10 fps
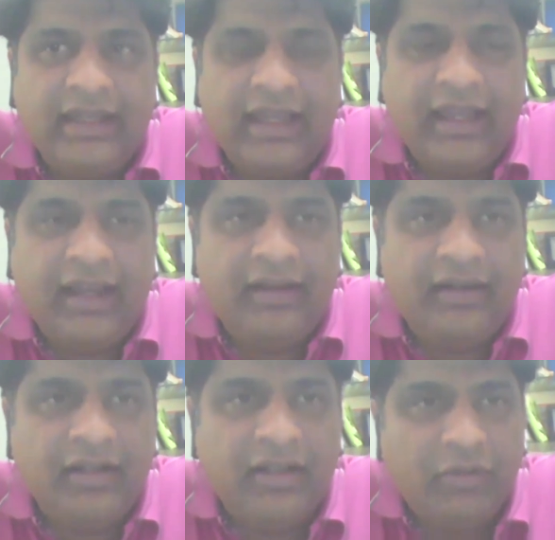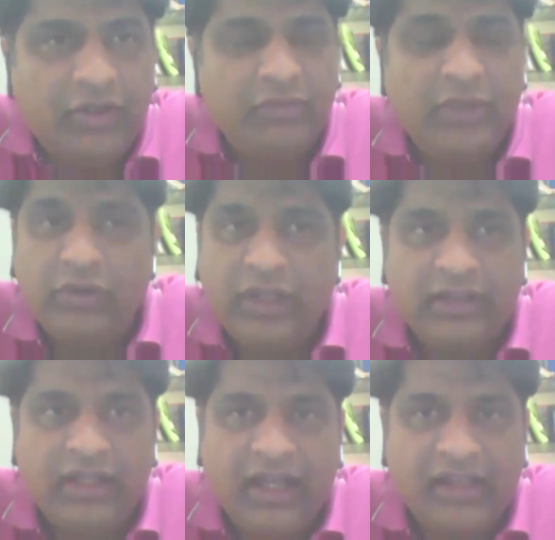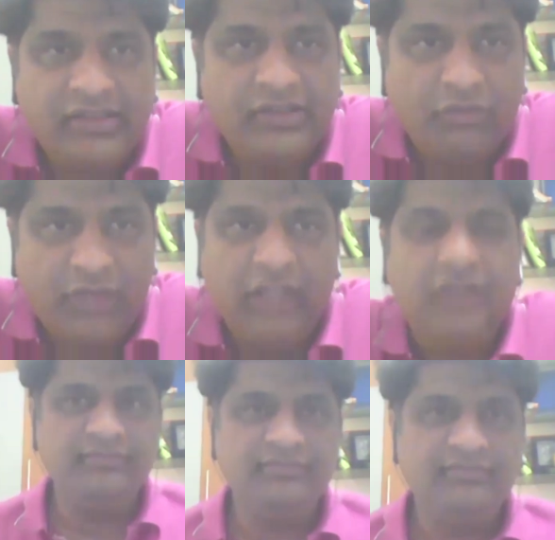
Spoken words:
and what you've been doing in the last so many years.